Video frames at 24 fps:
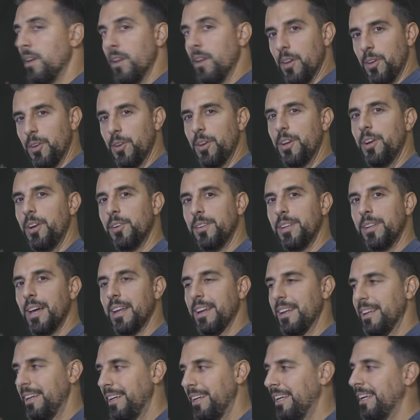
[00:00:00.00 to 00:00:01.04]
You hear that
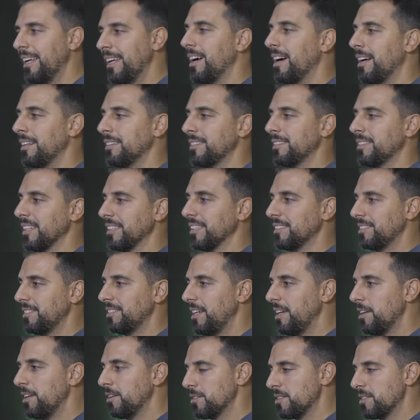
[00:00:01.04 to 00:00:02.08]
in context, they
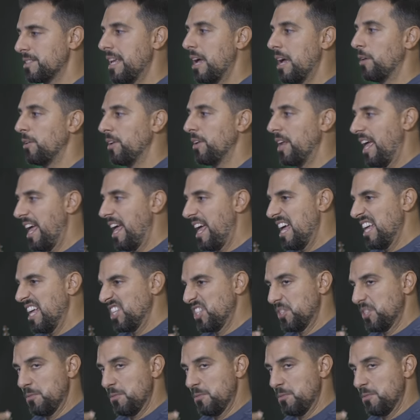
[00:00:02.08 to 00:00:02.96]
don't sound as